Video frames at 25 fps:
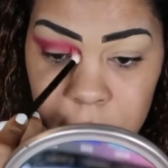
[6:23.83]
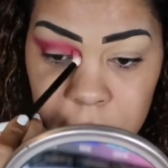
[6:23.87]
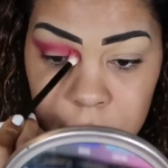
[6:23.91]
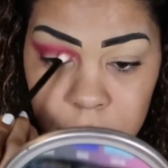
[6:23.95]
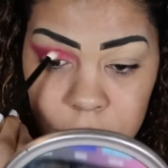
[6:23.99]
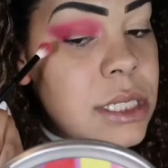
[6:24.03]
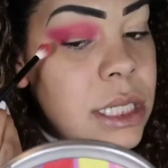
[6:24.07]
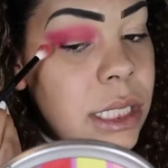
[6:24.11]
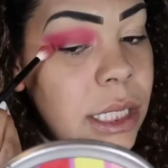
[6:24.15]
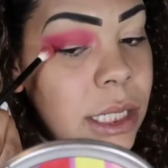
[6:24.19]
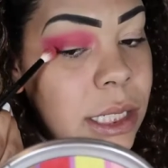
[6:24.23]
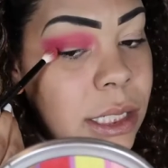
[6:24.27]

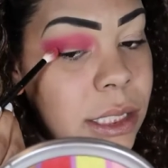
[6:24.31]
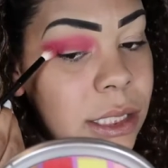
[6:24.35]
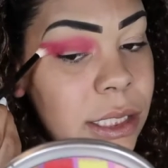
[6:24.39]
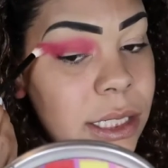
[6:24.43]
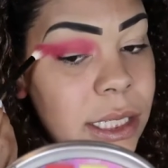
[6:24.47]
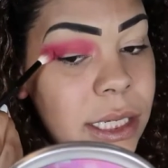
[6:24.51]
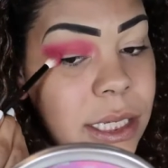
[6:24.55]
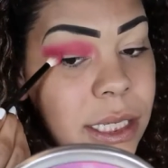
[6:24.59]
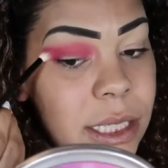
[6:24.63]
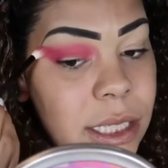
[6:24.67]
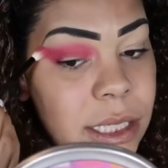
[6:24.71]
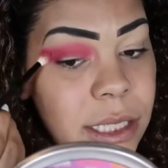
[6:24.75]
Seeing
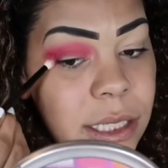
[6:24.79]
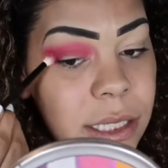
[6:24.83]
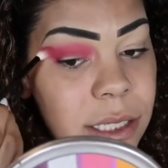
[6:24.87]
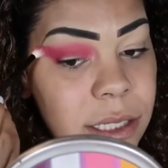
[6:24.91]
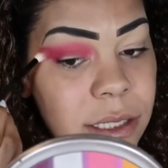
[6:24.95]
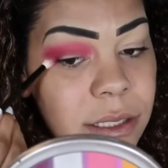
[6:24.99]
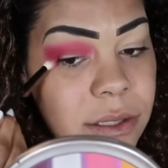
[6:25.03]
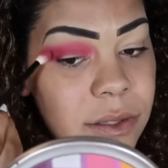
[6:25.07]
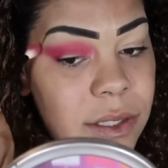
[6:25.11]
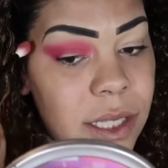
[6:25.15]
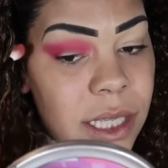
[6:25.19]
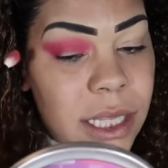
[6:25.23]

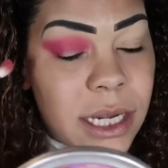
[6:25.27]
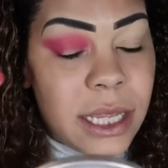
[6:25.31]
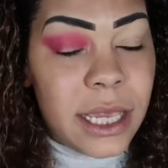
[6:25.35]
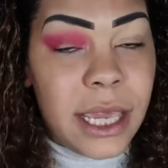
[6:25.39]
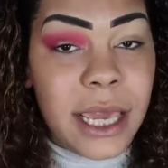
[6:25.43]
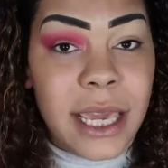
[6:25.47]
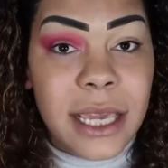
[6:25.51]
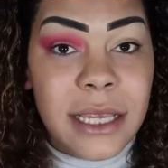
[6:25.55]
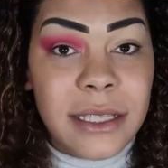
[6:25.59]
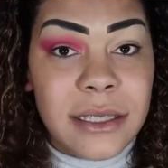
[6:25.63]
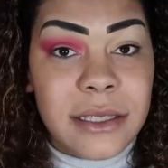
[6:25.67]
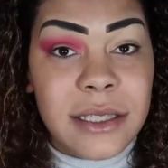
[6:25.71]
NIKKIE
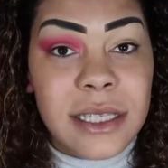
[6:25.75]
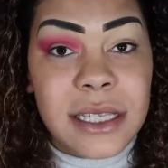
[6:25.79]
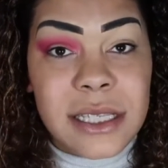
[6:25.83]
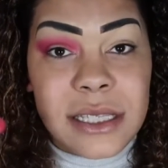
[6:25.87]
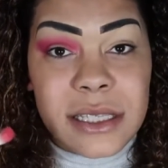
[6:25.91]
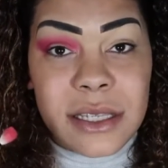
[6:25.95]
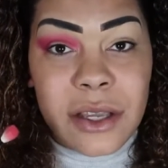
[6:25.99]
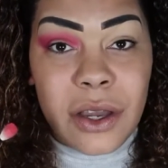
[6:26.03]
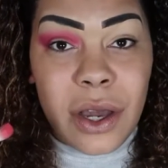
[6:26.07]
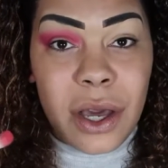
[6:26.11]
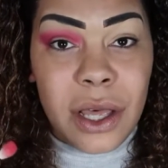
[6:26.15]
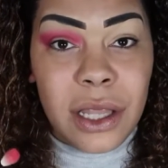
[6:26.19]
dedicate
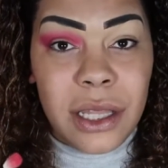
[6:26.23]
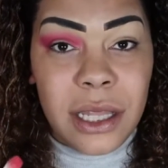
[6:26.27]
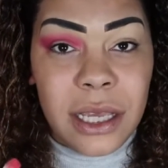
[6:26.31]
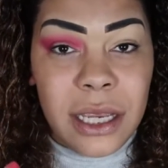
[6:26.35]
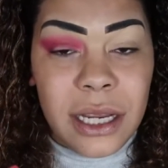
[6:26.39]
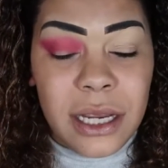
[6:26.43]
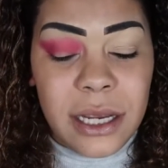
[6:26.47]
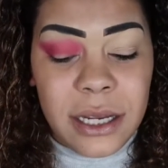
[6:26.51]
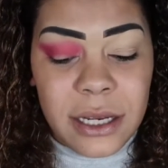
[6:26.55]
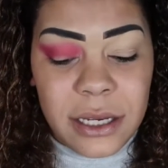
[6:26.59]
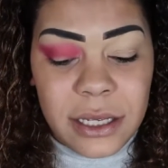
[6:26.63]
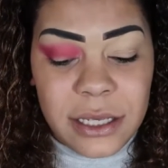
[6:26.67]
this
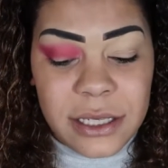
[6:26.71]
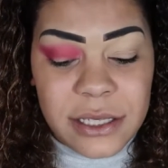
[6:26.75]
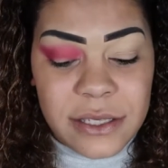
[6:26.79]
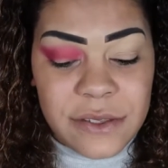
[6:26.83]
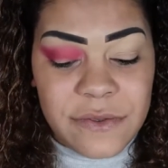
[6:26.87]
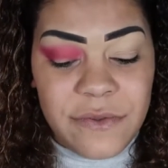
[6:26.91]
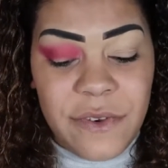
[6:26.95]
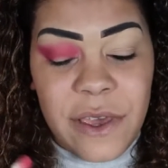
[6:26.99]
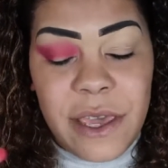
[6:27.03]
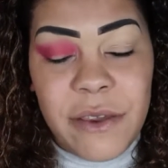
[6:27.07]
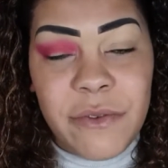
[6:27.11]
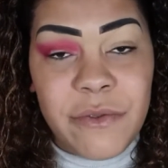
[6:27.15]
color,
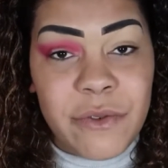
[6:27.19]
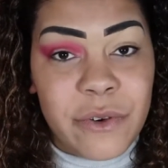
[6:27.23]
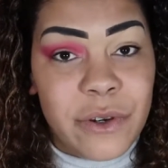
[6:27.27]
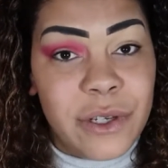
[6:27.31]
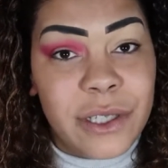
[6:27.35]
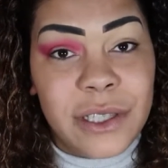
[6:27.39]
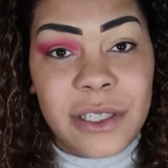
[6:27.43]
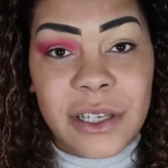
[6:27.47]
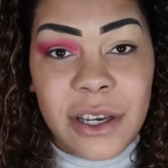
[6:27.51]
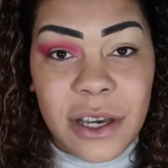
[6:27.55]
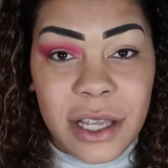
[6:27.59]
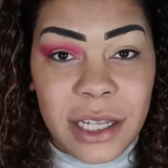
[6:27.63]
his
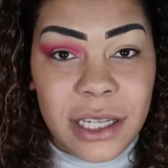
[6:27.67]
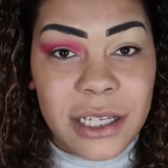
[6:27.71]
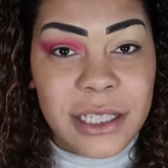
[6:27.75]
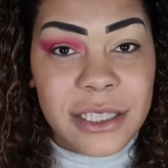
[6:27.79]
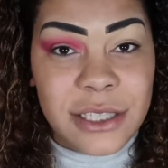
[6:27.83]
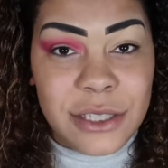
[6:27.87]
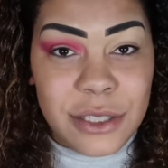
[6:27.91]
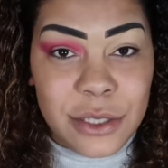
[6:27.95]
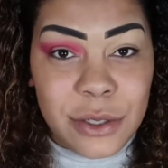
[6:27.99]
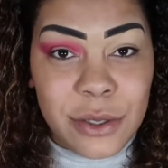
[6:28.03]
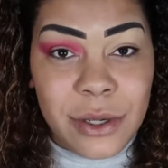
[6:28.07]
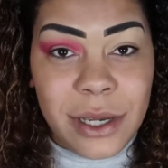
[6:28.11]
favorite color,
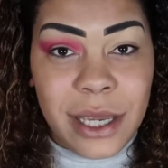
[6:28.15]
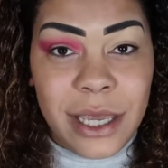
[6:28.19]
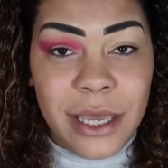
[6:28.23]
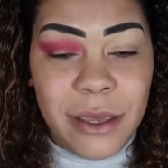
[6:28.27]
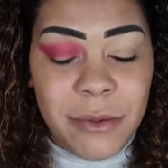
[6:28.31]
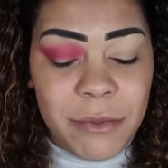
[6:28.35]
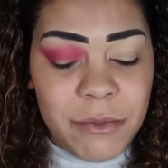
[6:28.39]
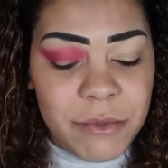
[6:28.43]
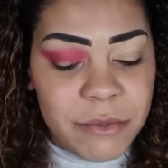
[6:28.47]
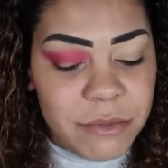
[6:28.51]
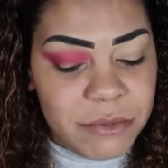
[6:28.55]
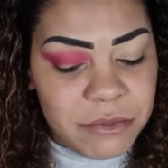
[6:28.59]
to
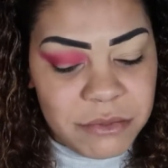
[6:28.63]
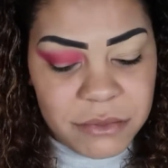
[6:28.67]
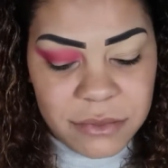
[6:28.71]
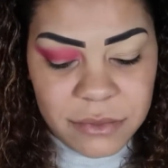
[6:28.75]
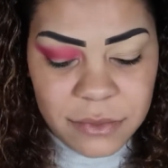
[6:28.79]
him,